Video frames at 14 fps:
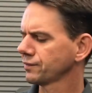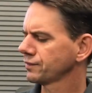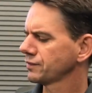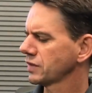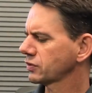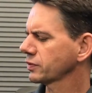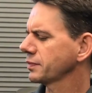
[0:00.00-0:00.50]

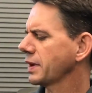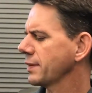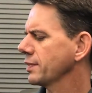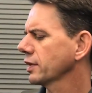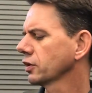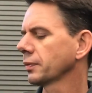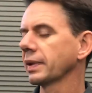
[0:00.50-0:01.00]
This one may
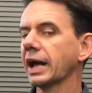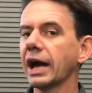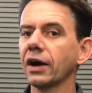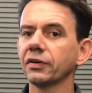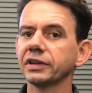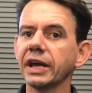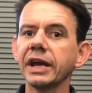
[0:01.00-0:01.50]
be a little bit
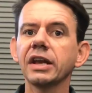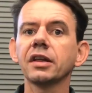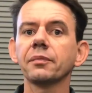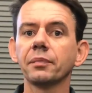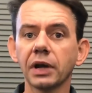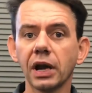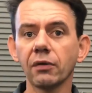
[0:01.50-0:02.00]

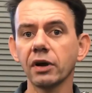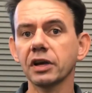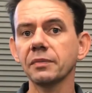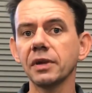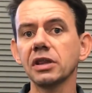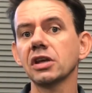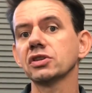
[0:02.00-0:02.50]
outdated, but I
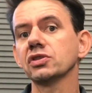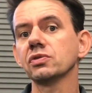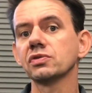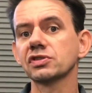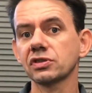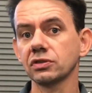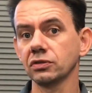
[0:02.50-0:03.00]
recommend that you
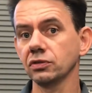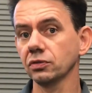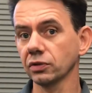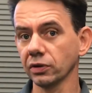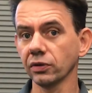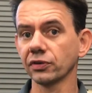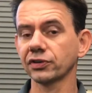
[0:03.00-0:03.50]
do
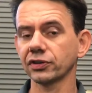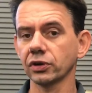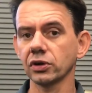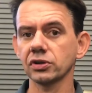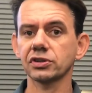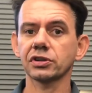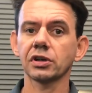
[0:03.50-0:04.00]
a little
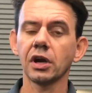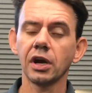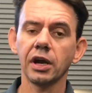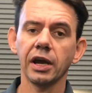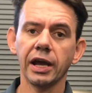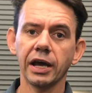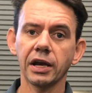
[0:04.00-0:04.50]
search
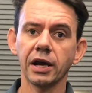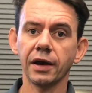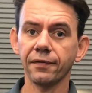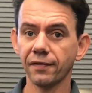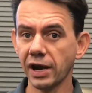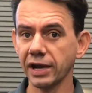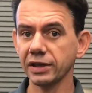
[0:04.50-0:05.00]
and
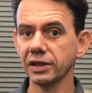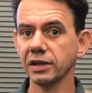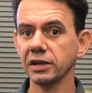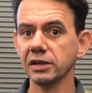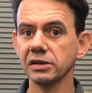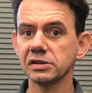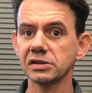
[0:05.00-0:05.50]
find
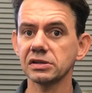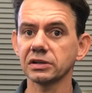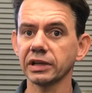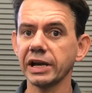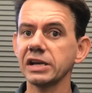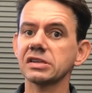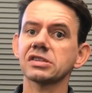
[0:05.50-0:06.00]
the
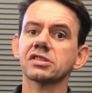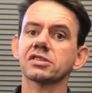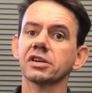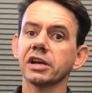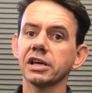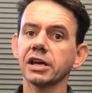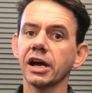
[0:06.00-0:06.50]
latest
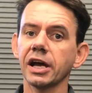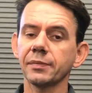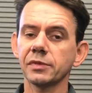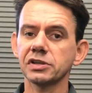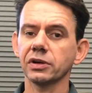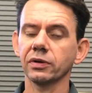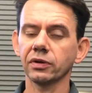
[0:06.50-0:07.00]
study guide
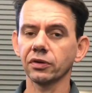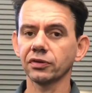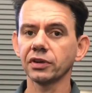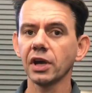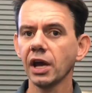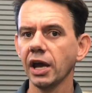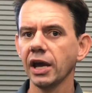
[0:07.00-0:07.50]

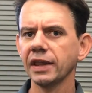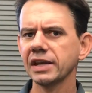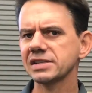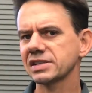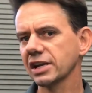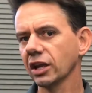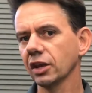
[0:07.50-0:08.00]
materials. They
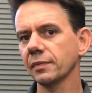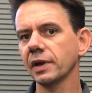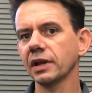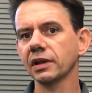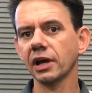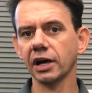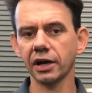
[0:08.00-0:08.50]
sell them
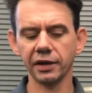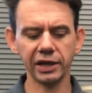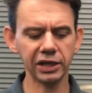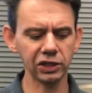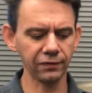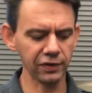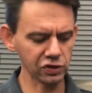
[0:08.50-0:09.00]
in
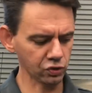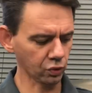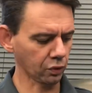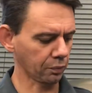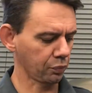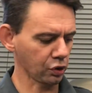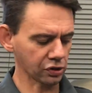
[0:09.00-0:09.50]

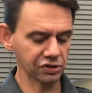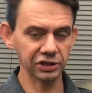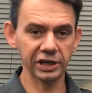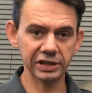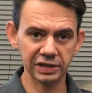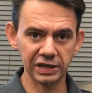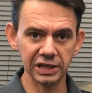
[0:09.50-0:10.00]
individual books
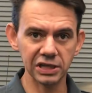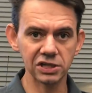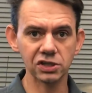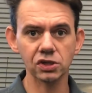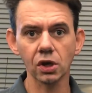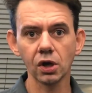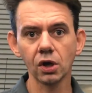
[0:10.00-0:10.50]
like
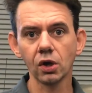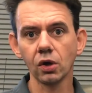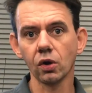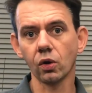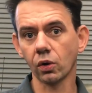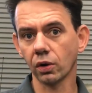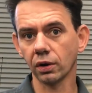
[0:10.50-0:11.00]
this,
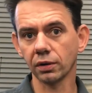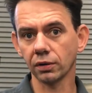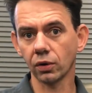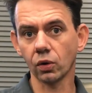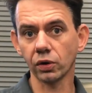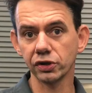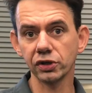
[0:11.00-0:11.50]

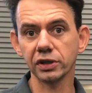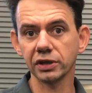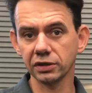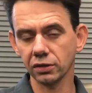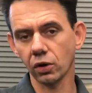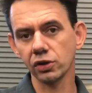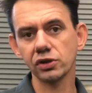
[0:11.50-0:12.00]
or you
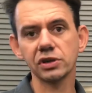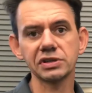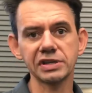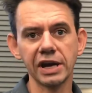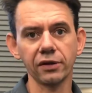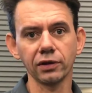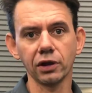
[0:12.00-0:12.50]
can
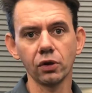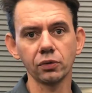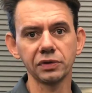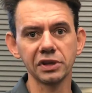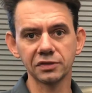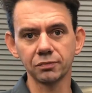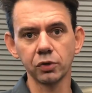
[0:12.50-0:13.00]
download
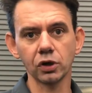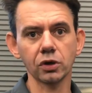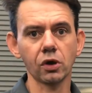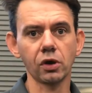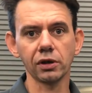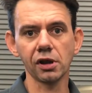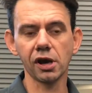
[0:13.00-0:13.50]
this book
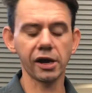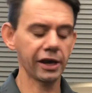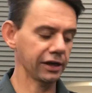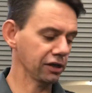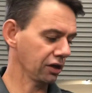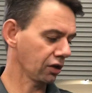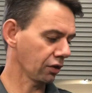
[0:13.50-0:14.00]
online,